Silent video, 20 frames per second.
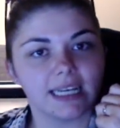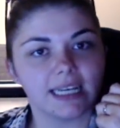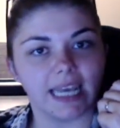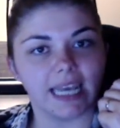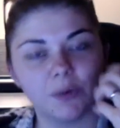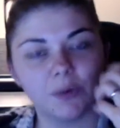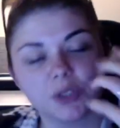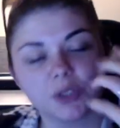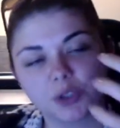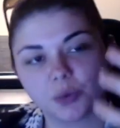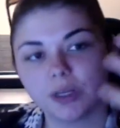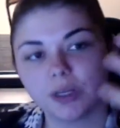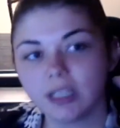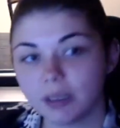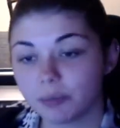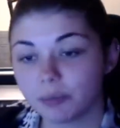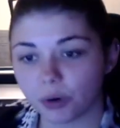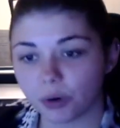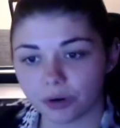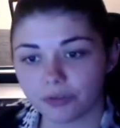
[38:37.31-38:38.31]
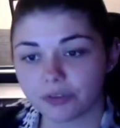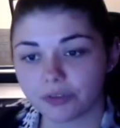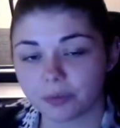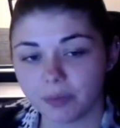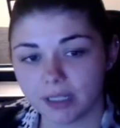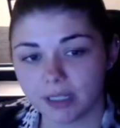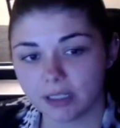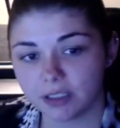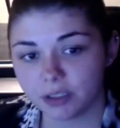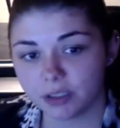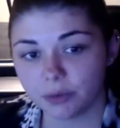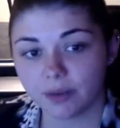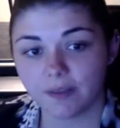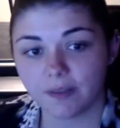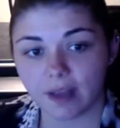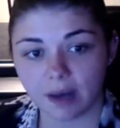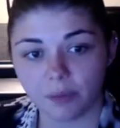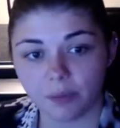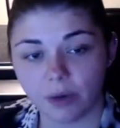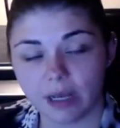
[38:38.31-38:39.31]
it was really important for me to do it
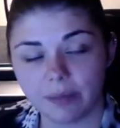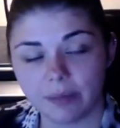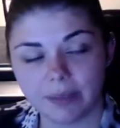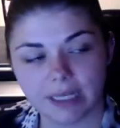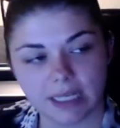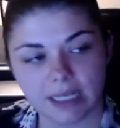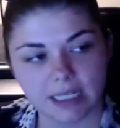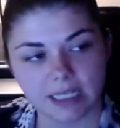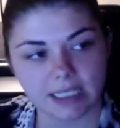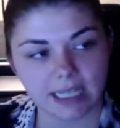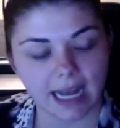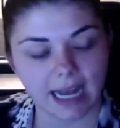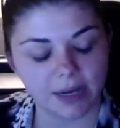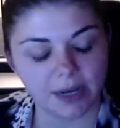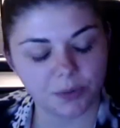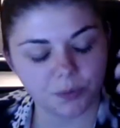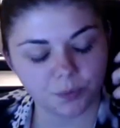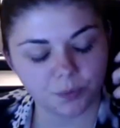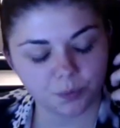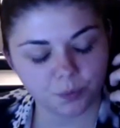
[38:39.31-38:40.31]
that way, because I